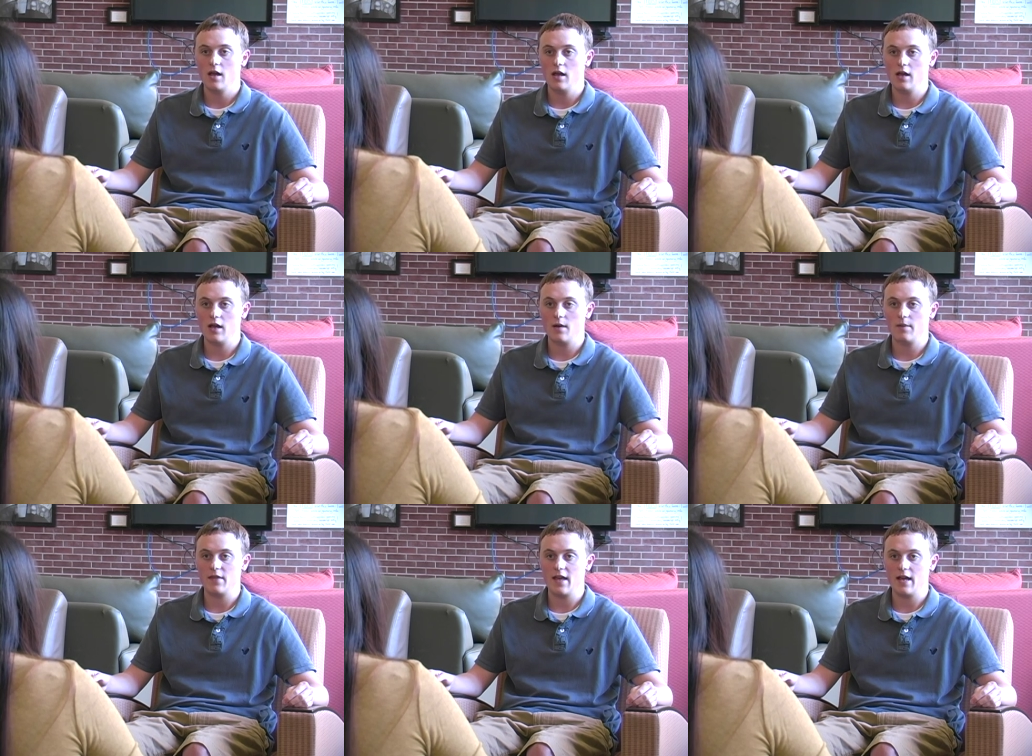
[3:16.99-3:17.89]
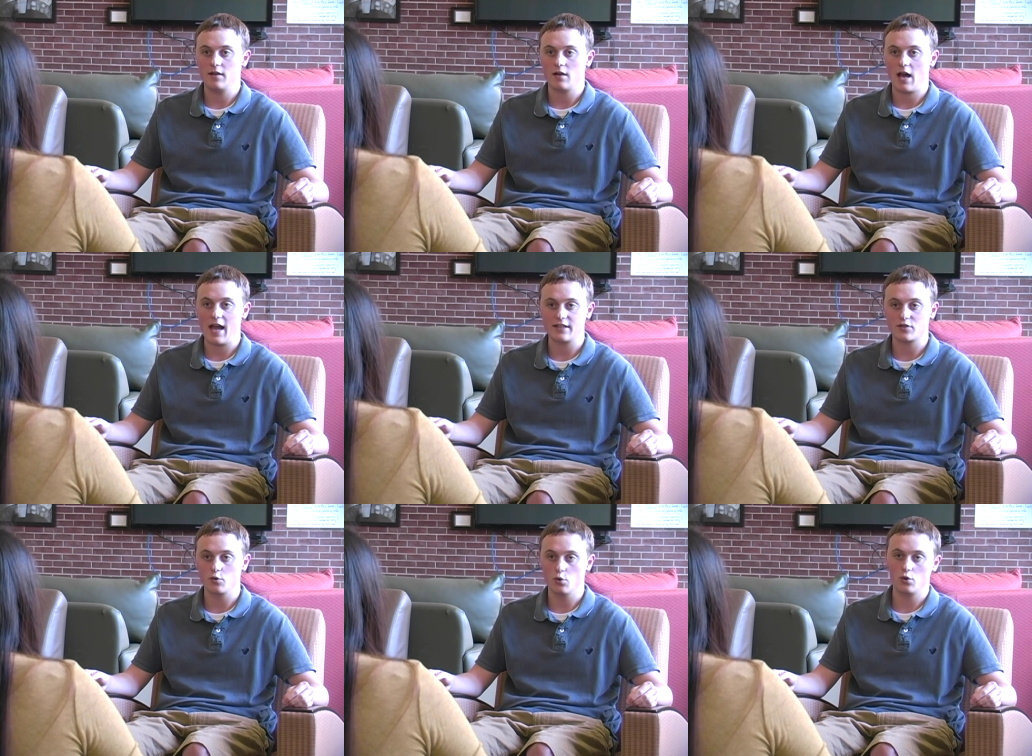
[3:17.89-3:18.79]
and then high
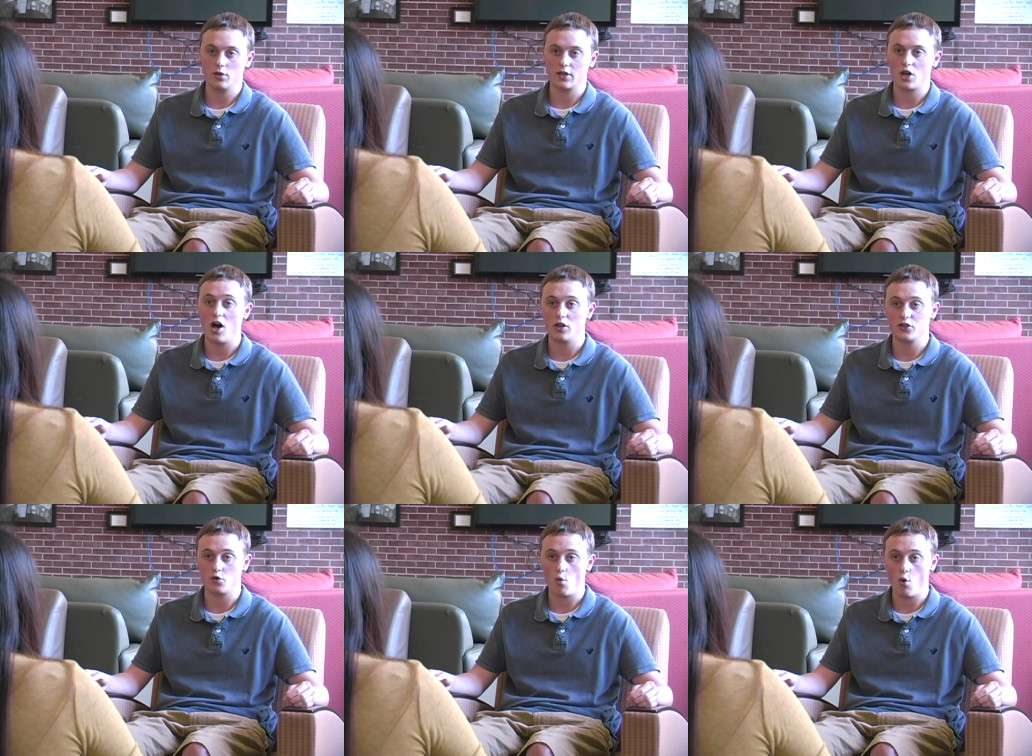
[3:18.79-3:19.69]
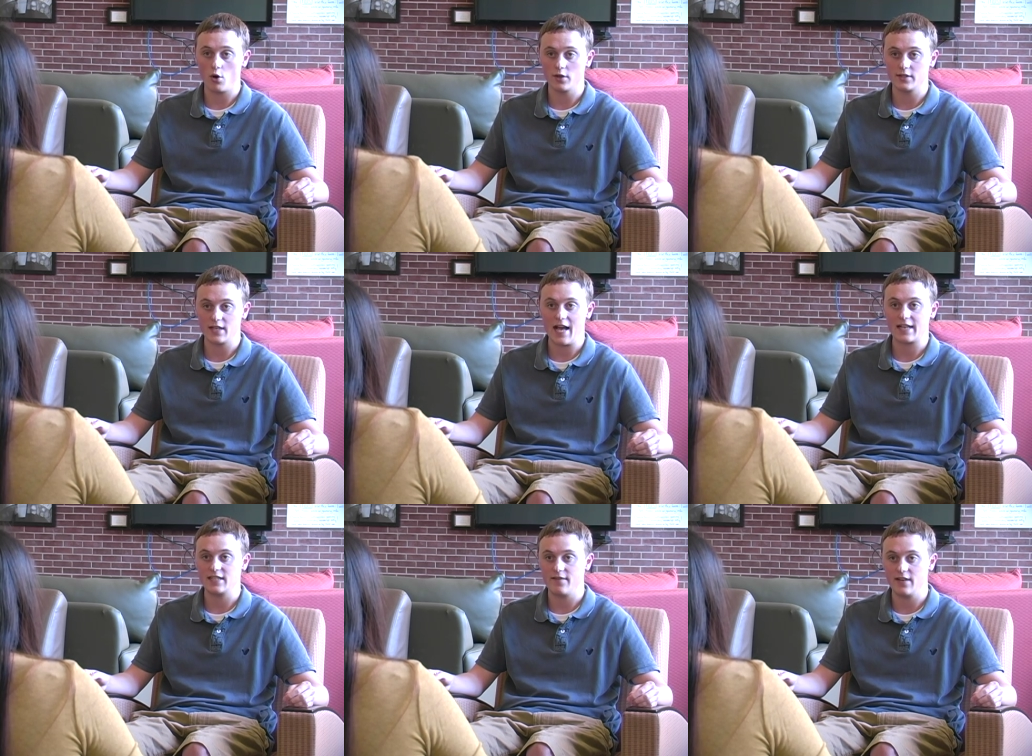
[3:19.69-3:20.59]
school and college awards and
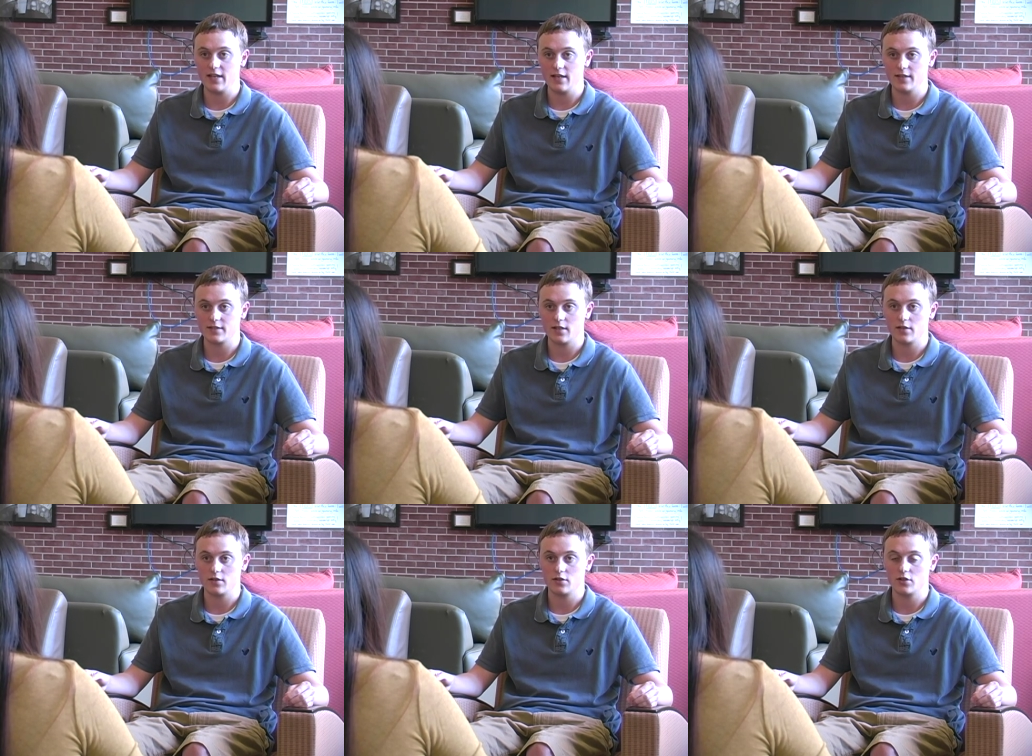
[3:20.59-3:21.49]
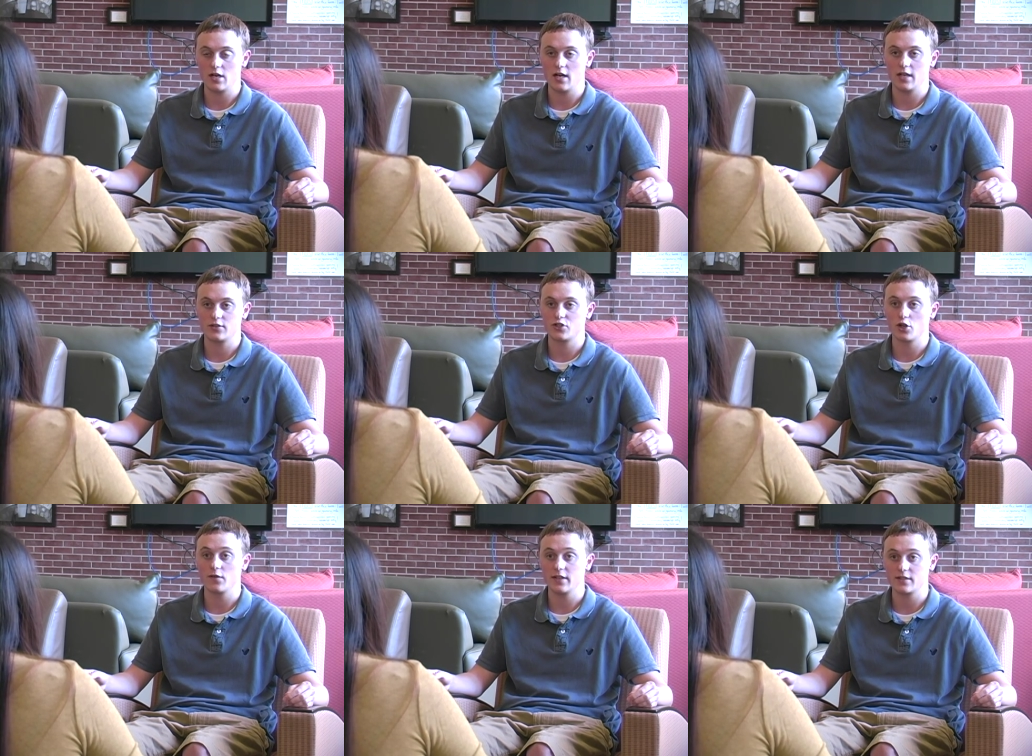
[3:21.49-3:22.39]
activities and
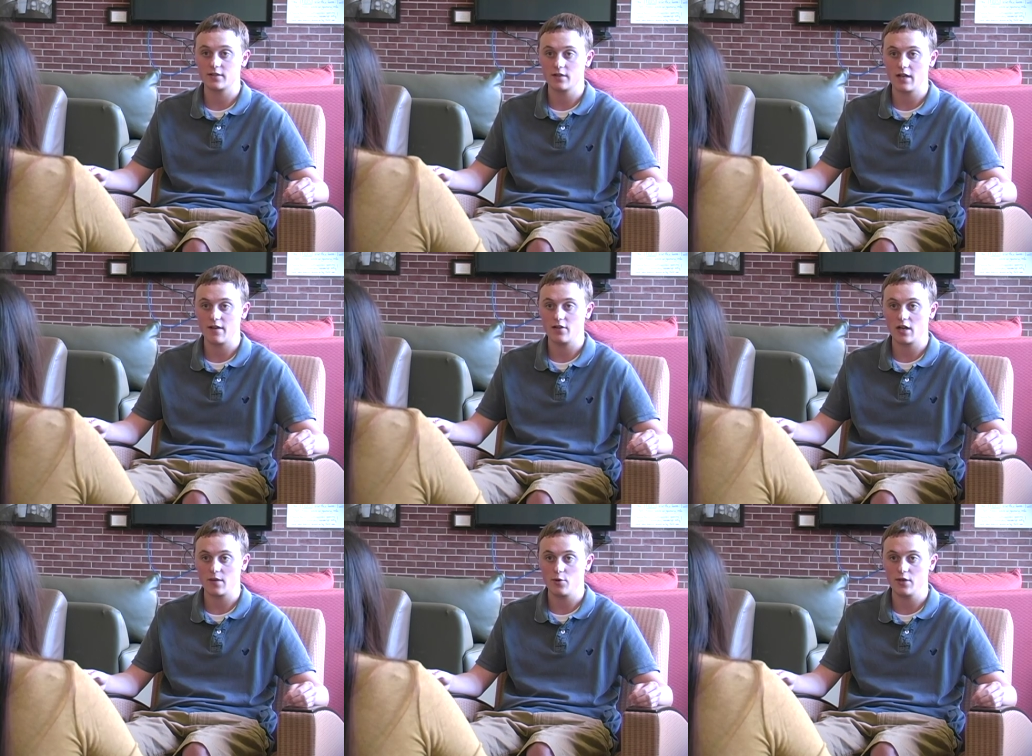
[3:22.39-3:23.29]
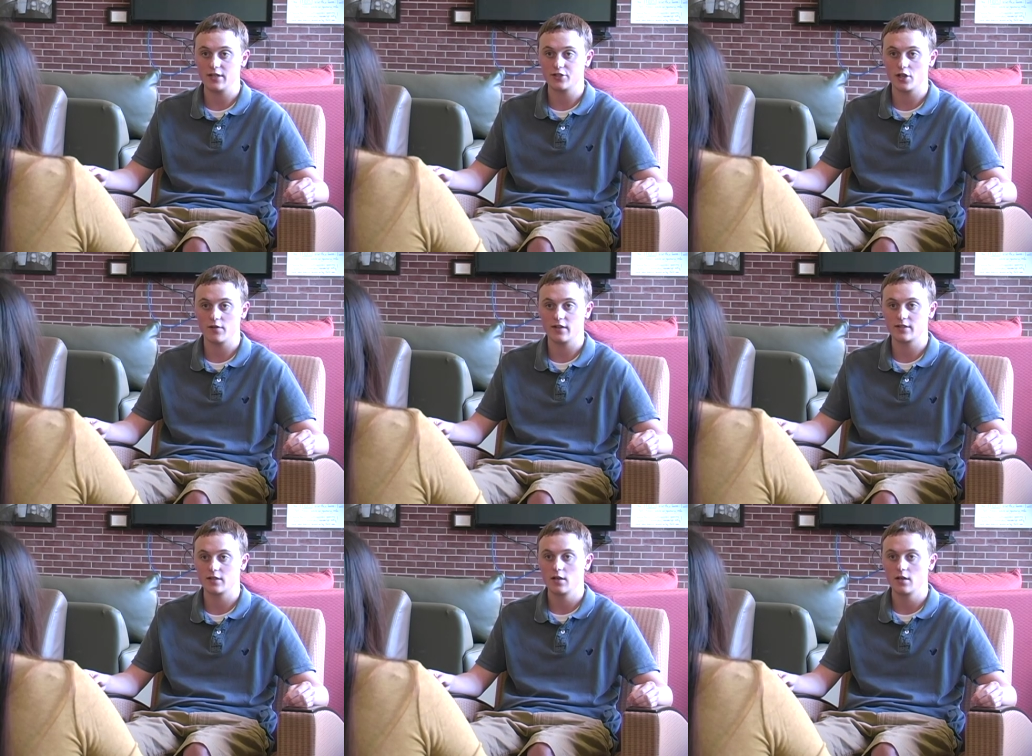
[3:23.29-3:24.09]
service that I've done, community service.